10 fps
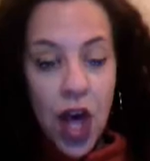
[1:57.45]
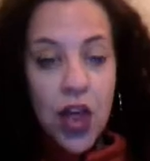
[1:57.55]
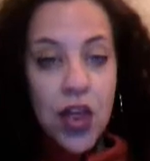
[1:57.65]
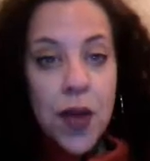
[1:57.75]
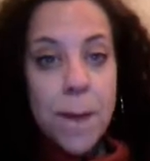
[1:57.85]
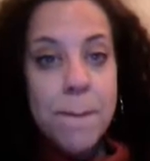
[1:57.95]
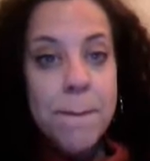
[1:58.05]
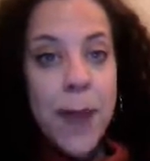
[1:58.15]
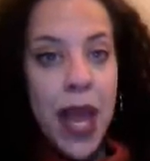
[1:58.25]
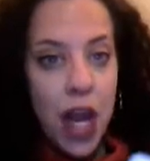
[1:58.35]
The
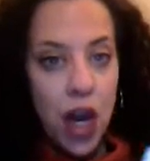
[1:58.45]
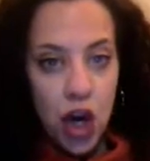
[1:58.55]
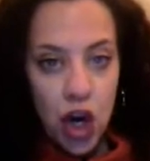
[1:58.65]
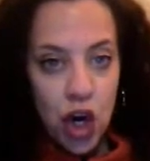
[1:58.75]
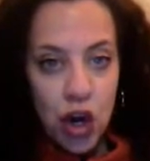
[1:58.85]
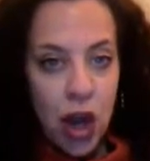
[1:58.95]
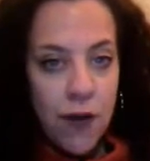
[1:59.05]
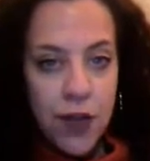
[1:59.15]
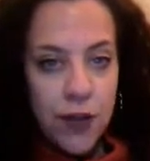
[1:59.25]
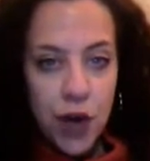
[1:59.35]
manner
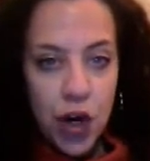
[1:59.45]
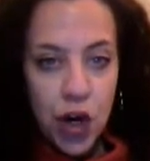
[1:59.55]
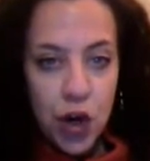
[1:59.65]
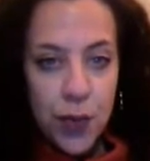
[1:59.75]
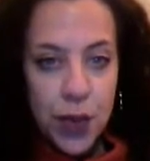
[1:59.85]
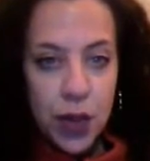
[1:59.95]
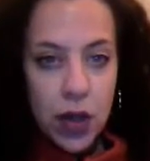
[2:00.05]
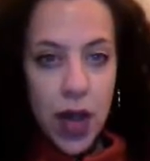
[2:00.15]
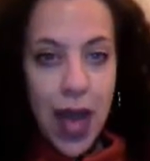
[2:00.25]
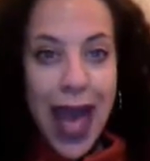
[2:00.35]
of the verb.
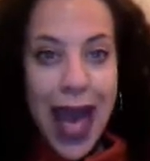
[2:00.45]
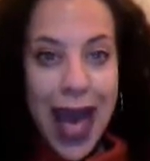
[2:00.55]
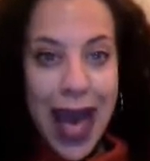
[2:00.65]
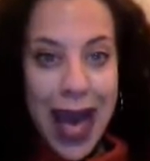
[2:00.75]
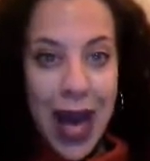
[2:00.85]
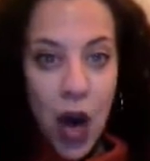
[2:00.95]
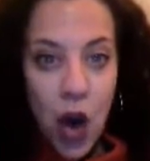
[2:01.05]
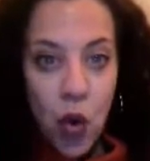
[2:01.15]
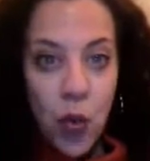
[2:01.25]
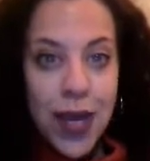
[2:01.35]

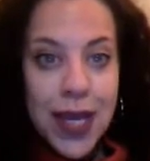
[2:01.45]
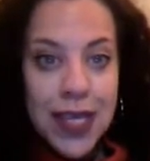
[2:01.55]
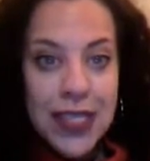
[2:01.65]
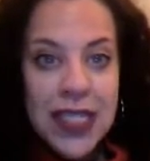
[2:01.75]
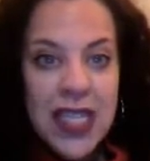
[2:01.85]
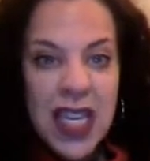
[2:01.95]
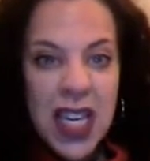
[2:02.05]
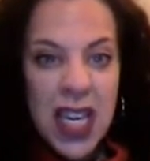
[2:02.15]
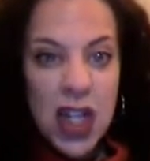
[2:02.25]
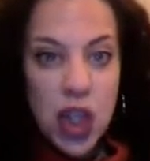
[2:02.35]
How is
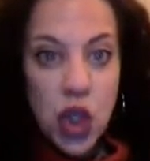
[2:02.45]
it